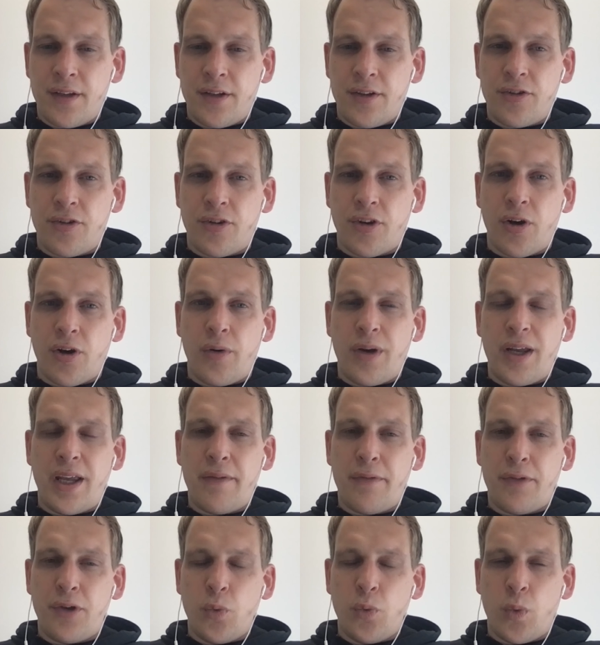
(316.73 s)
So
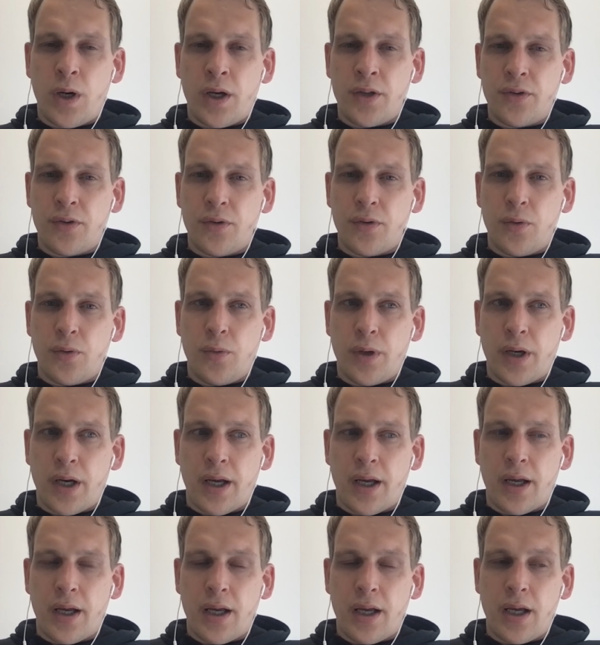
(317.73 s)
if you want to
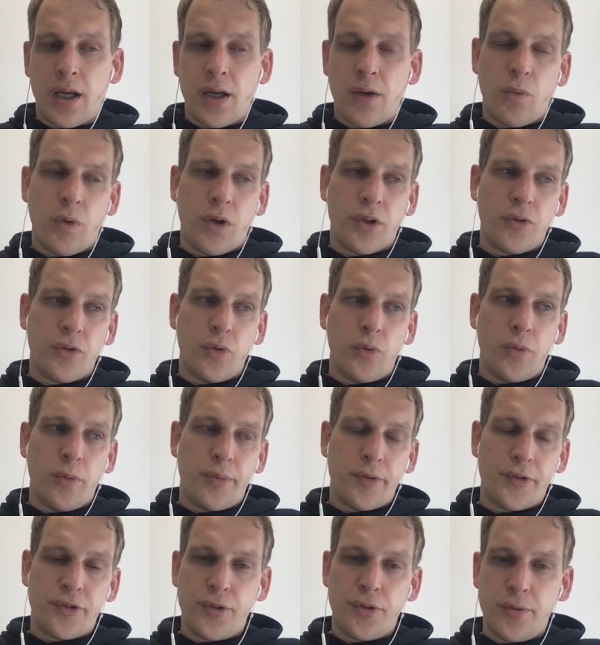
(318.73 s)
uh, want to
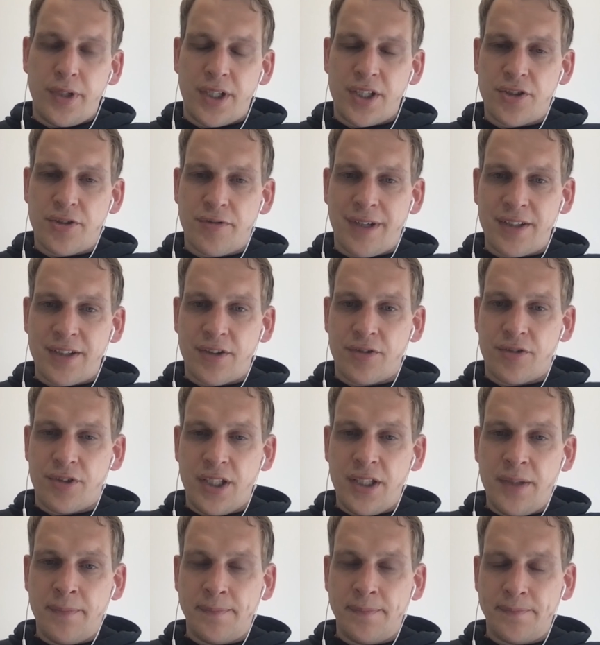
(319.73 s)
pursue this
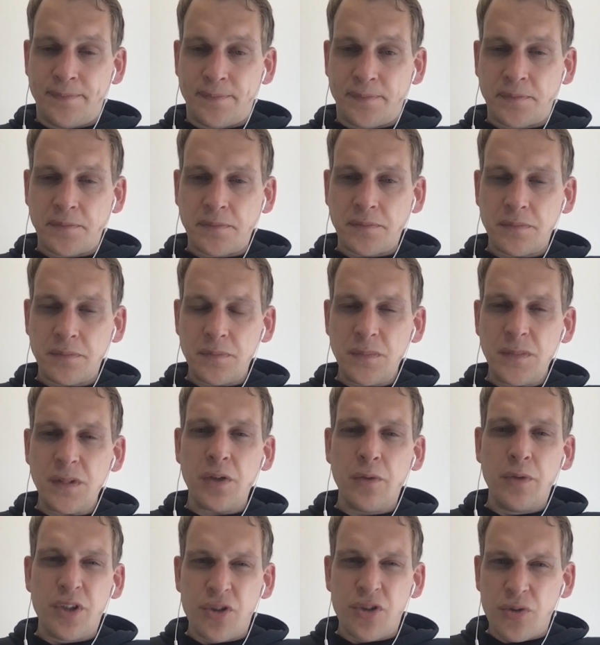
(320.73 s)
strategy,
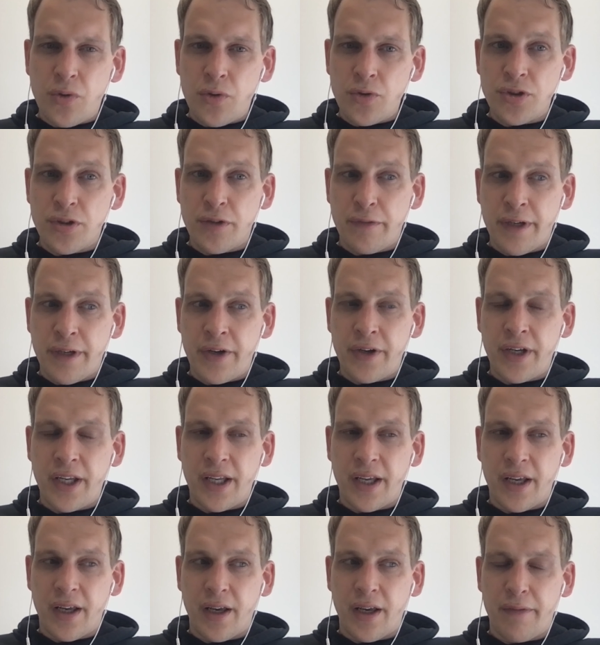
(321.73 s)
which is also
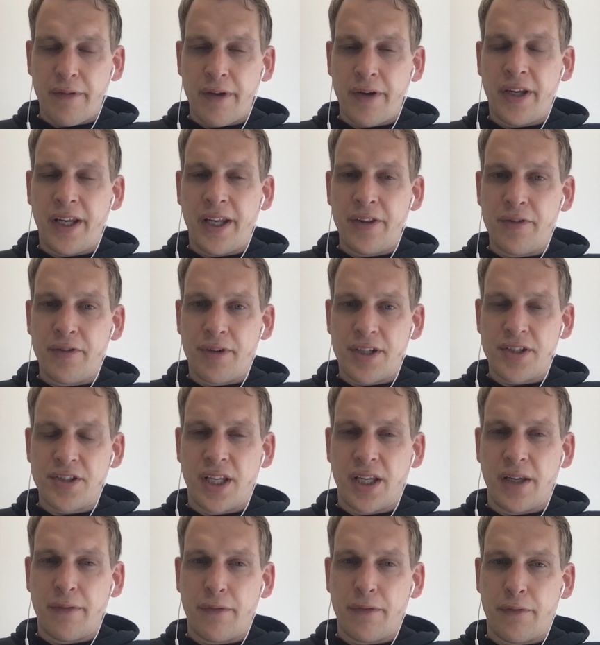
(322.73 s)
very uh, very
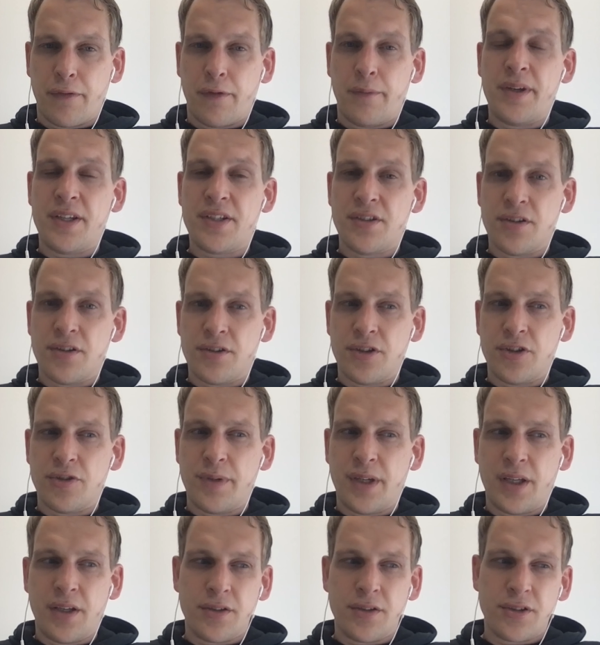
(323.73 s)
interesting for, for businesses,
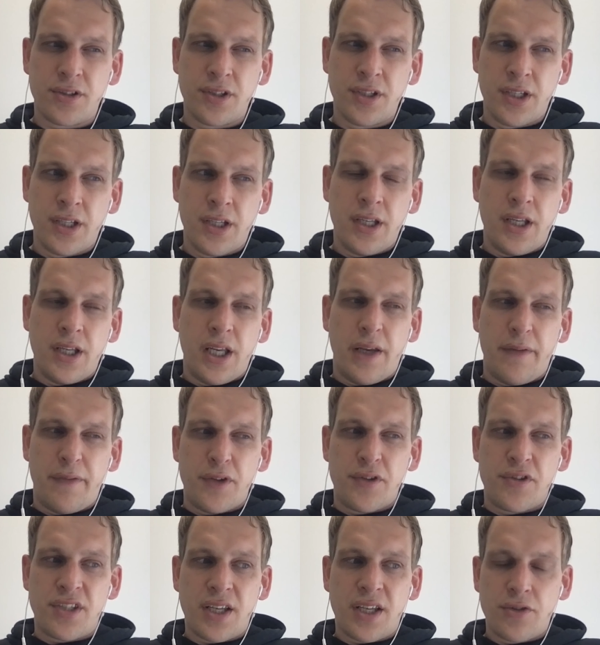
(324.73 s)
because if
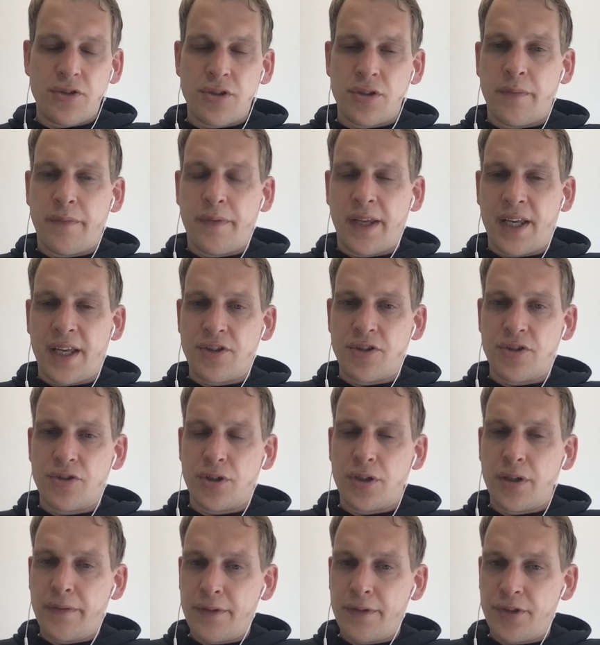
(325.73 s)
you sell something as a
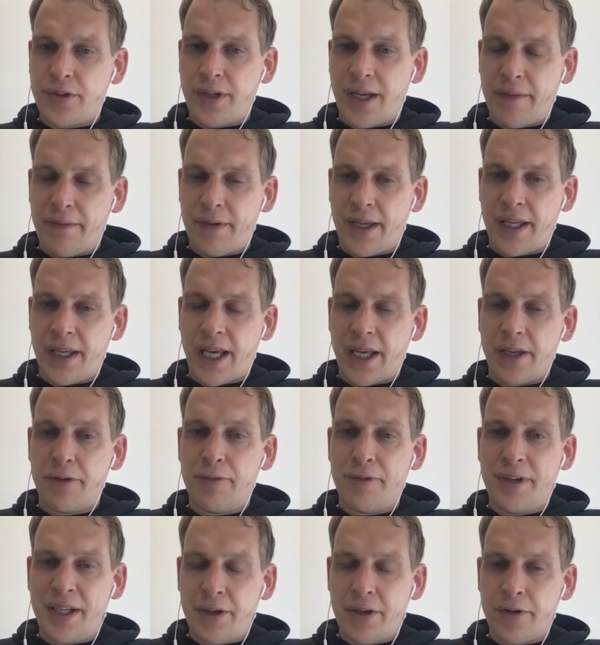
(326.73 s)
service, you have a, a
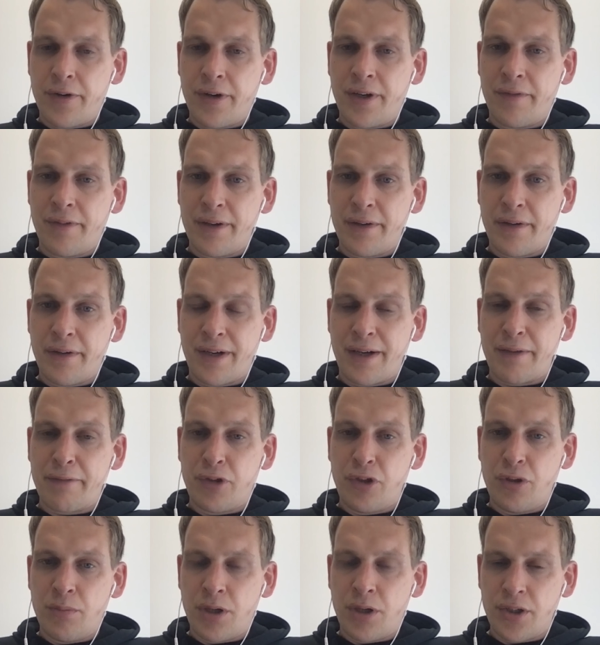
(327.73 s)
recurring re
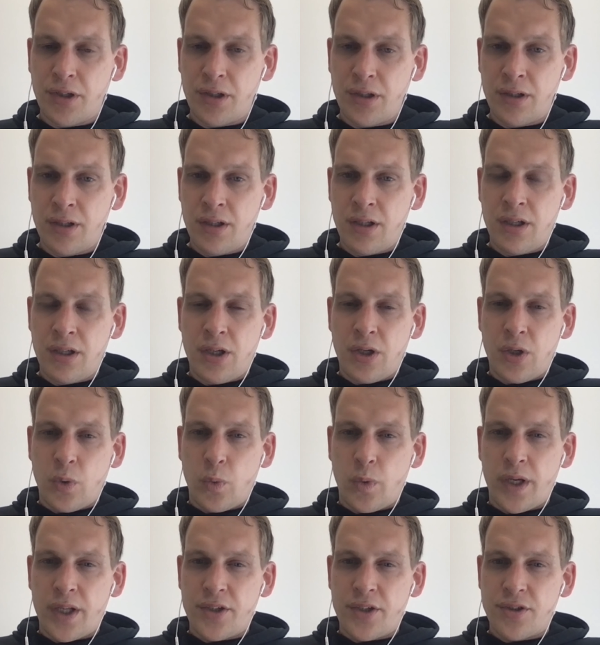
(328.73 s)
revenue model,
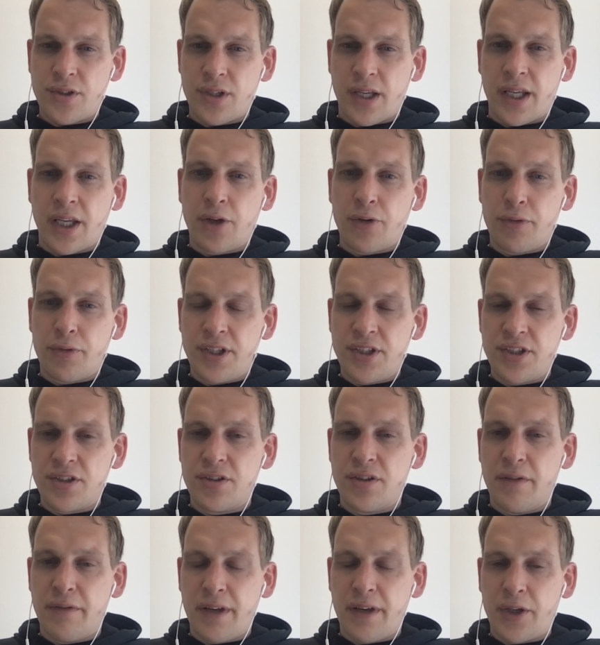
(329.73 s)
which
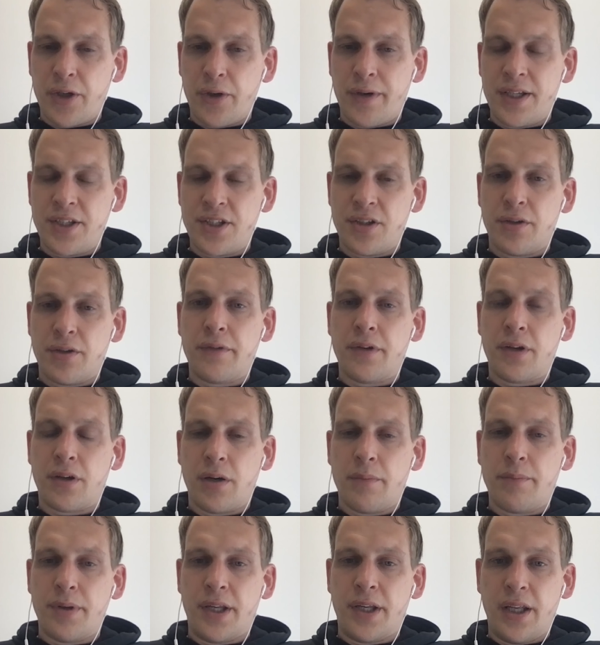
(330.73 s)
increases the valuation of your
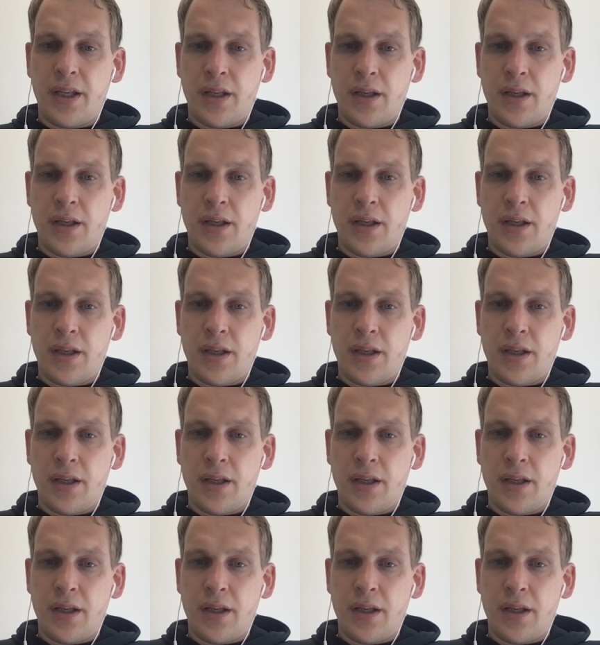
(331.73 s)
company.